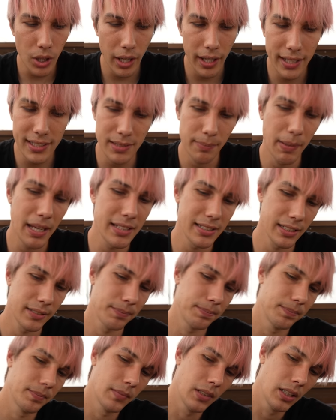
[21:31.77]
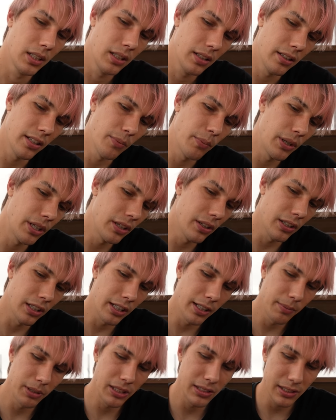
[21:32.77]
It's amazing. Okay. Then we got
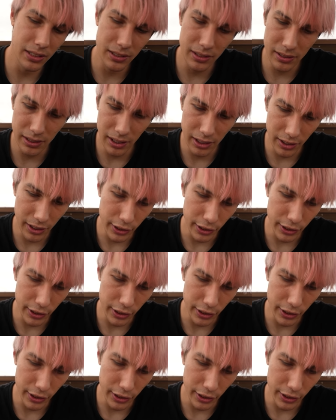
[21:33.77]
lamingtons and